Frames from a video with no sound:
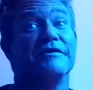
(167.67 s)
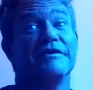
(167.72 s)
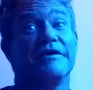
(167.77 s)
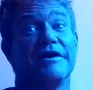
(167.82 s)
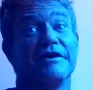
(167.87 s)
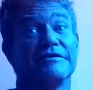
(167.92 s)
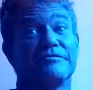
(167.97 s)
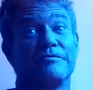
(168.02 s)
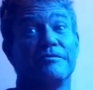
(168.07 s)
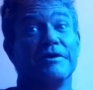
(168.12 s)

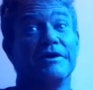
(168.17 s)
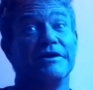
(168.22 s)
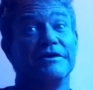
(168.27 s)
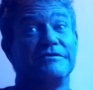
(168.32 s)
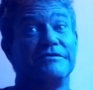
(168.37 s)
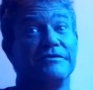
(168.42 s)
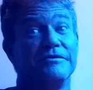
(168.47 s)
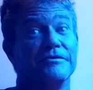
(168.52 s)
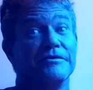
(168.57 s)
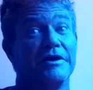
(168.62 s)
that's way
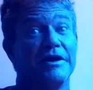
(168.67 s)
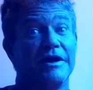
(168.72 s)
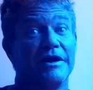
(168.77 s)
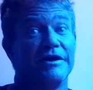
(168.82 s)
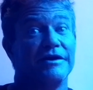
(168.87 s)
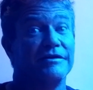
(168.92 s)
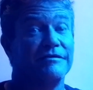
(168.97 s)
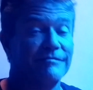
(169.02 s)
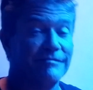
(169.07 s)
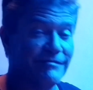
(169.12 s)
too
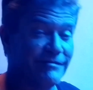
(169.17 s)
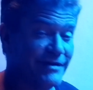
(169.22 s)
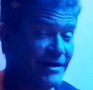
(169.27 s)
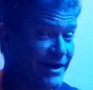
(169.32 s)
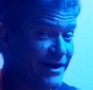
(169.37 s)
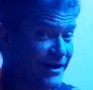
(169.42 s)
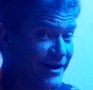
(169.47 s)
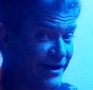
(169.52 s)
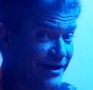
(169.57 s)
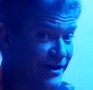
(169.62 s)
high.
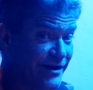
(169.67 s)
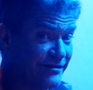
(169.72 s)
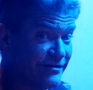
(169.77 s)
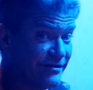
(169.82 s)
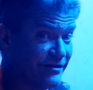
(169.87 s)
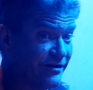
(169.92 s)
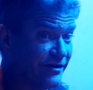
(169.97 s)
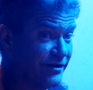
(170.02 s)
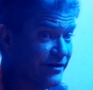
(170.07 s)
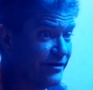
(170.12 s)
And it is
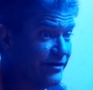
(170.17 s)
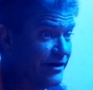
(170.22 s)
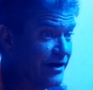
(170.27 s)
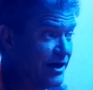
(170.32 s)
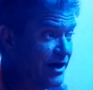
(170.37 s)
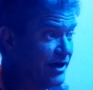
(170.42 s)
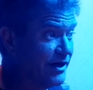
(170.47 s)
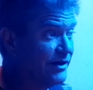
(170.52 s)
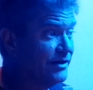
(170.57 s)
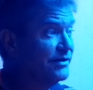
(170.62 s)
a little
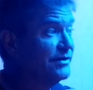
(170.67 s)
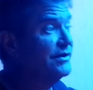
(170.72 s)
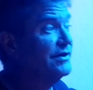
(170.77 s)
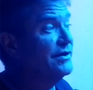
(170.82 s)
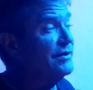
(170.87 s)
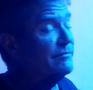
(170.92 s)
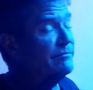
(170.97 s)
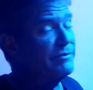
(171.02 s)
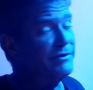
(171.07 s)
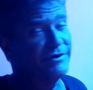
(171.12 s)
high,
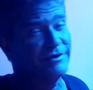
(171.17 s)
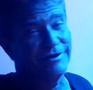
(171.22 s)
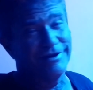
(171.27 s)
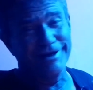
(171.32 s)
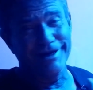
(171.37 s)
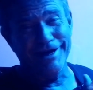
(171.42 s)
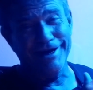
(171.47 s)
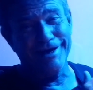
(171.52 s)
but it's